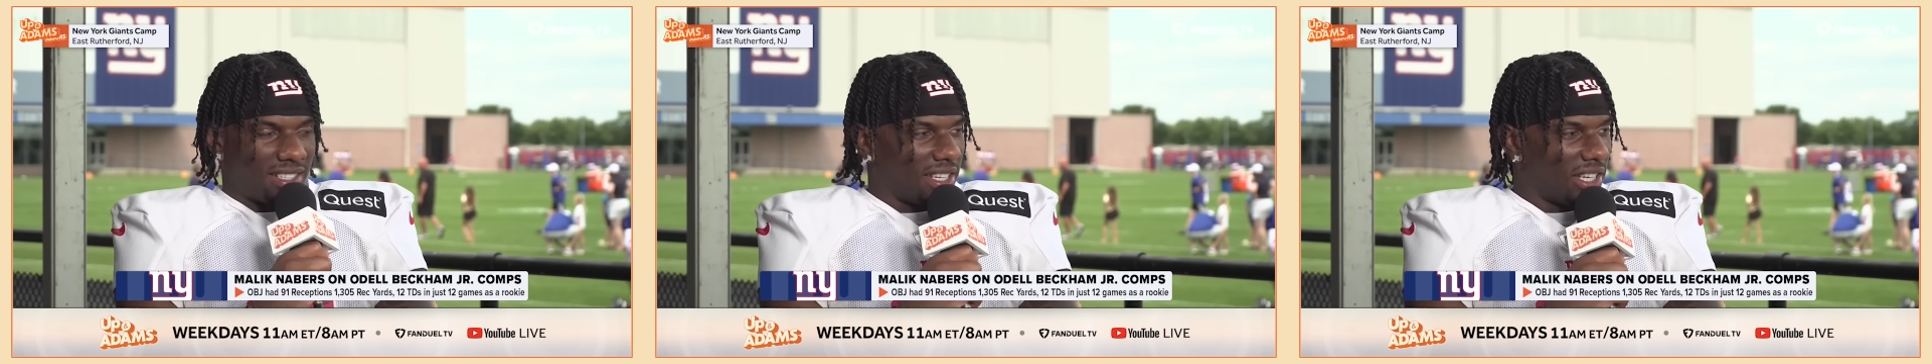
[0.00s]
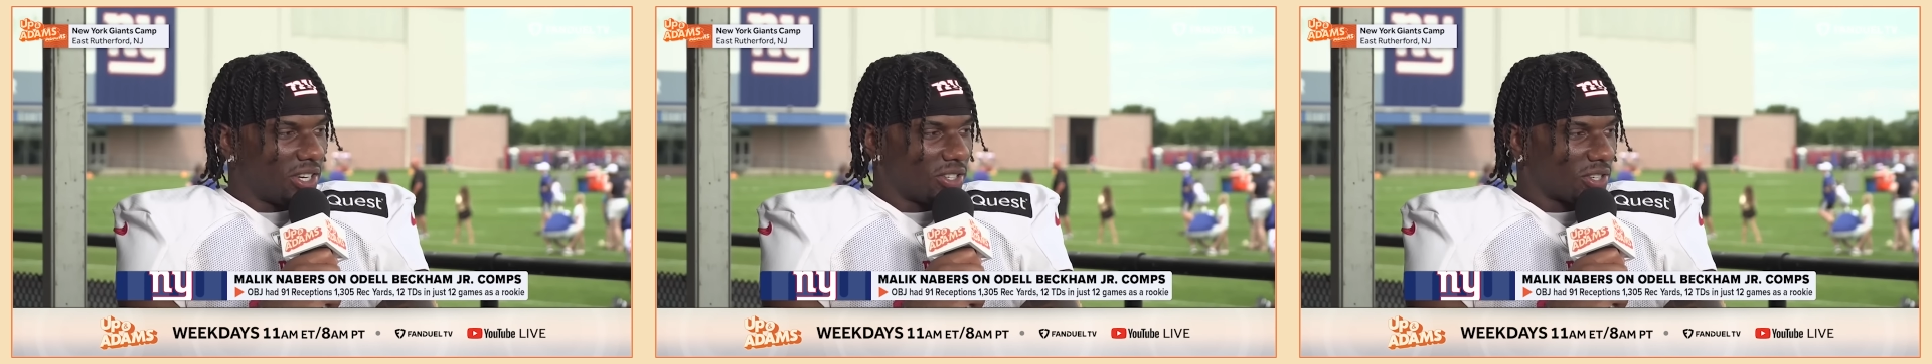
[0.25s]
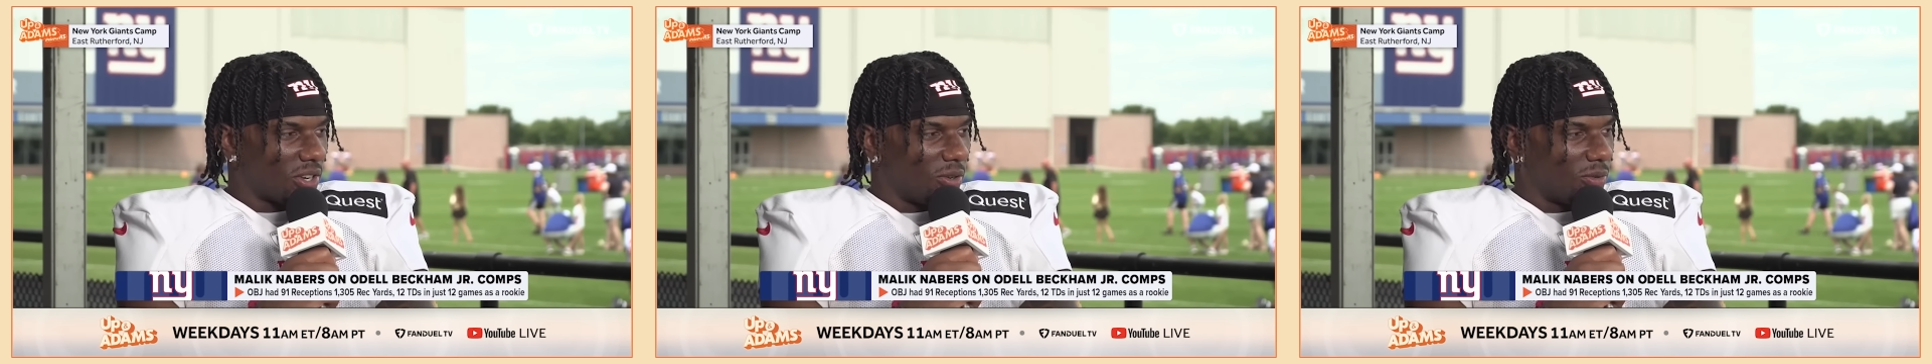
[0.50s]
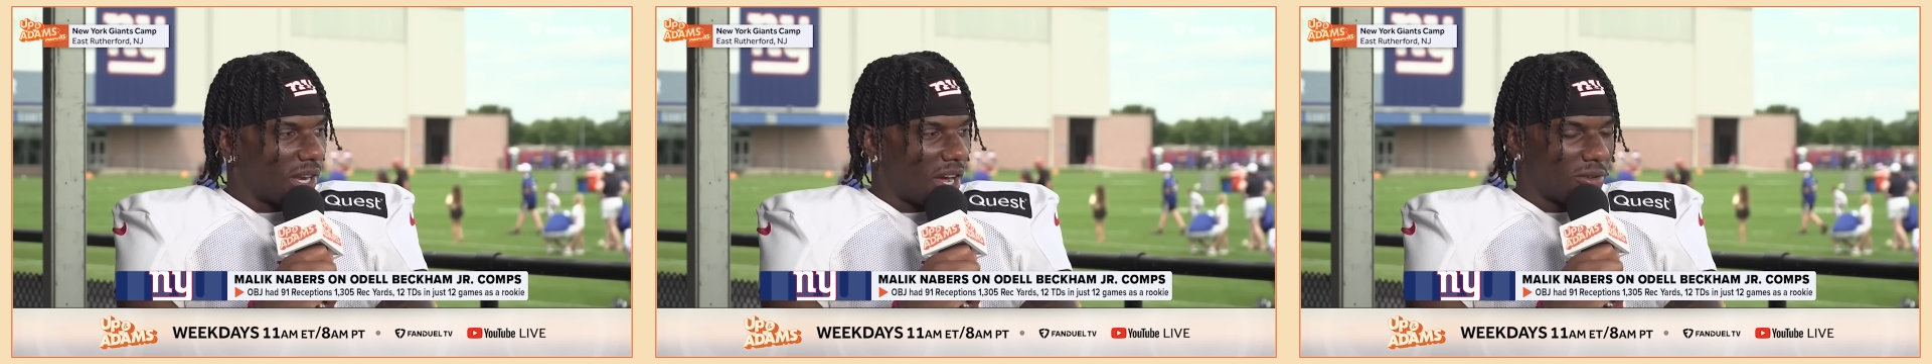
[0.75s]
ten years
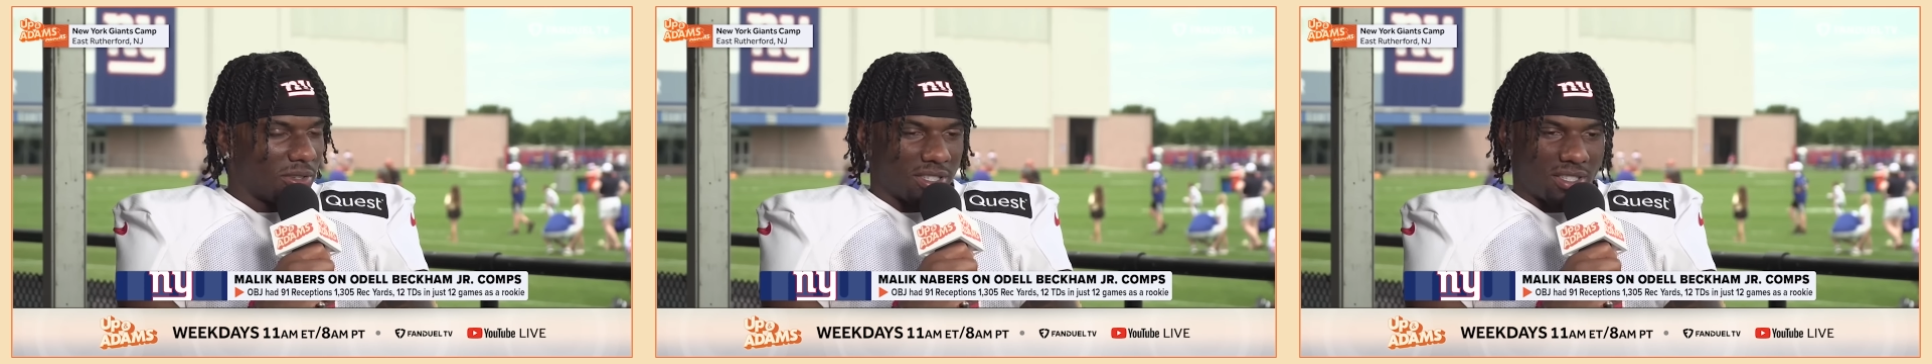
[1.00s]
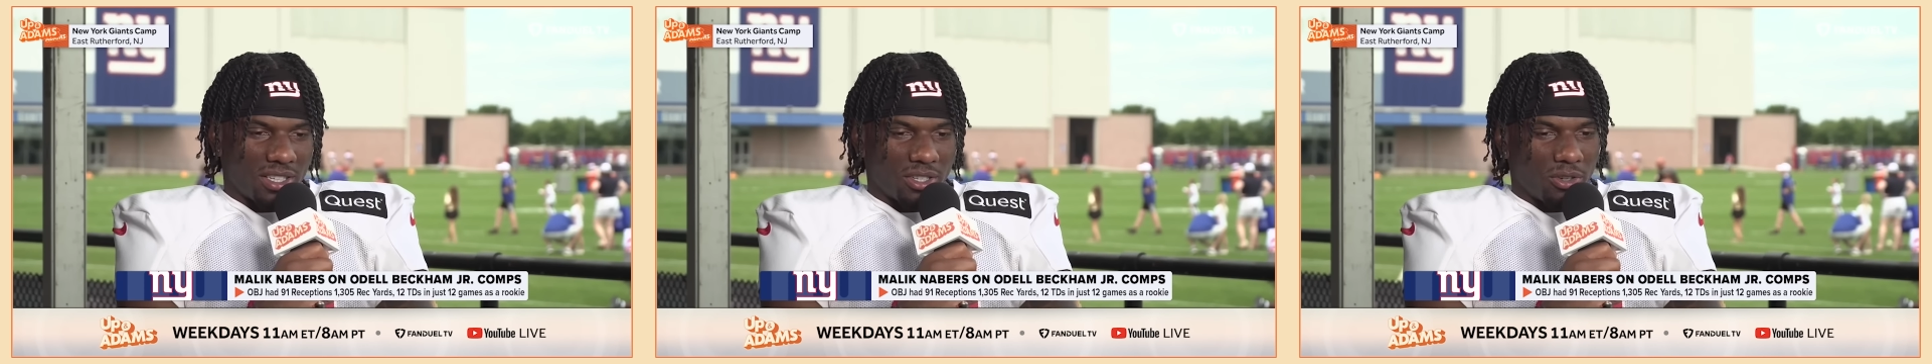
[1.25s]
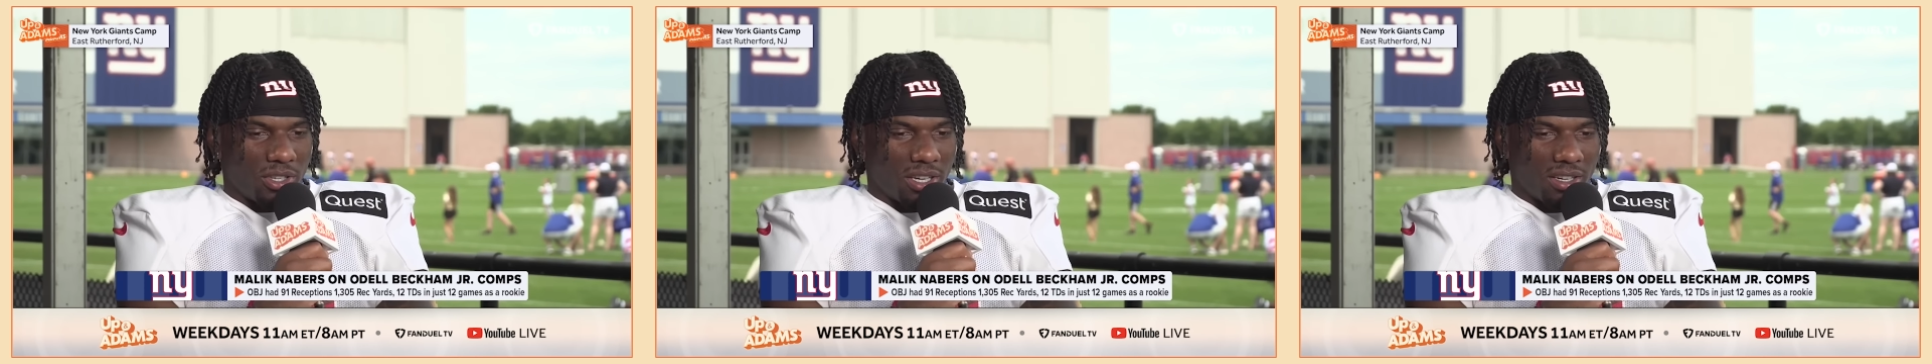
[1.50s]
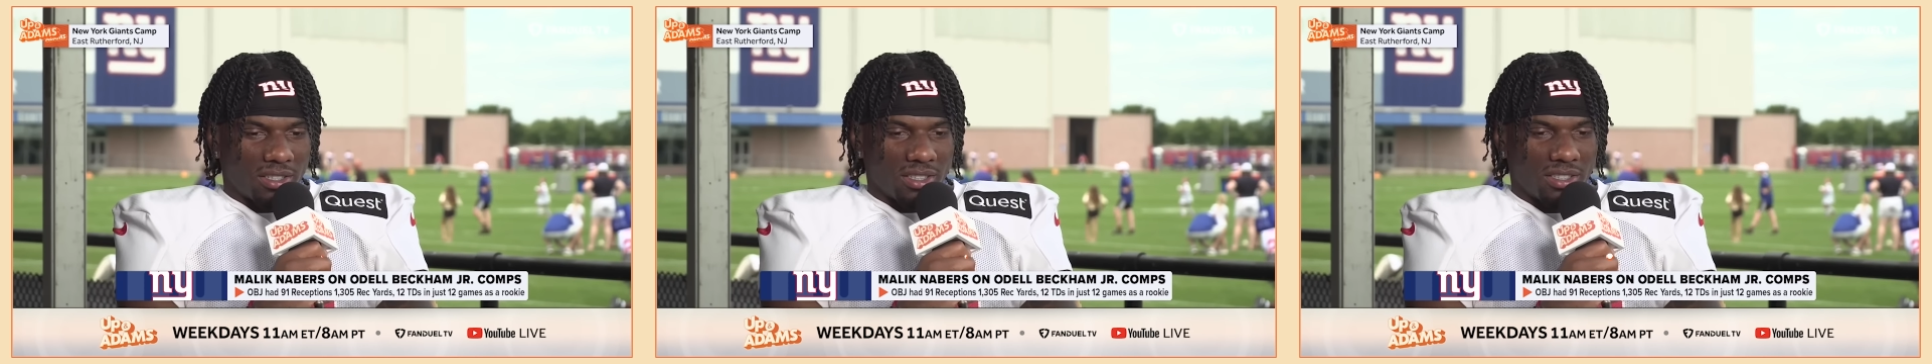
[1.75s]
ago when I was you know
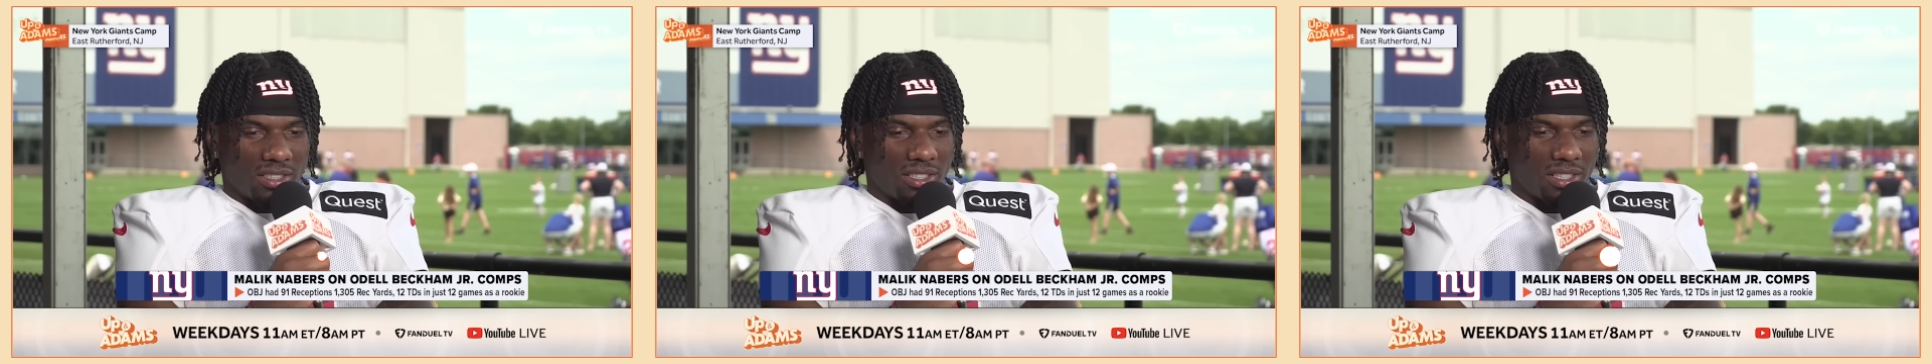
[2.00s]
young,